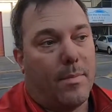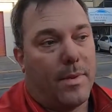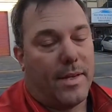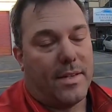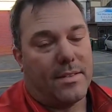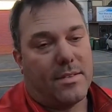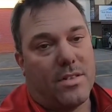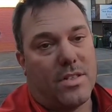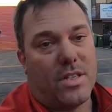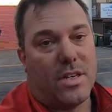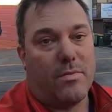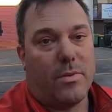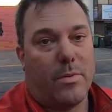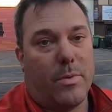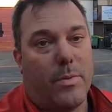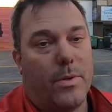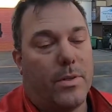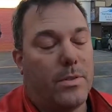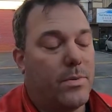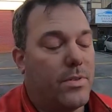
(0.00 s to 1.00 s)
let us achieve
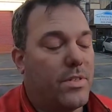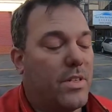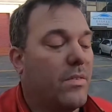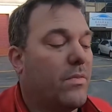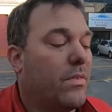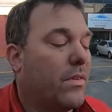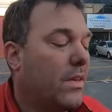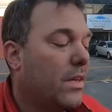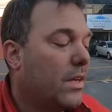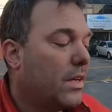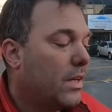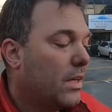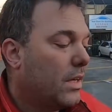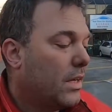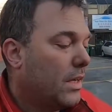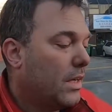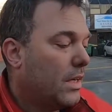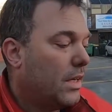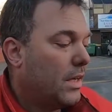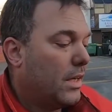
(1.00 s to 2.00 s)
what we want to achieve with it.
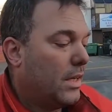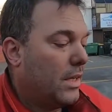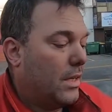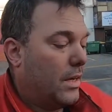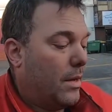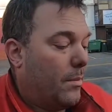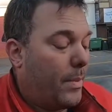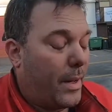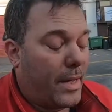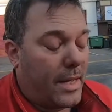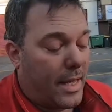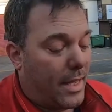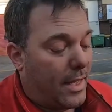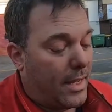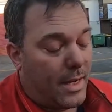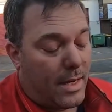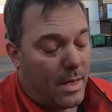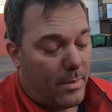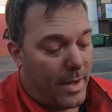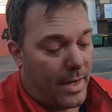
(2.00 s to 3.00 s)
But yeah,
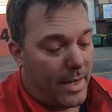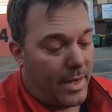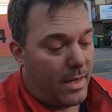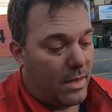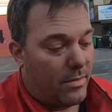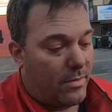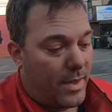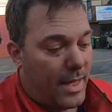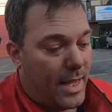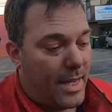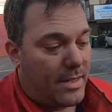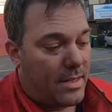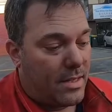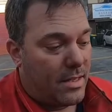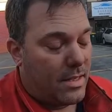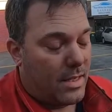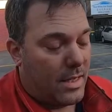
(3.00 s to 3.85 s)
anyway, enough of that.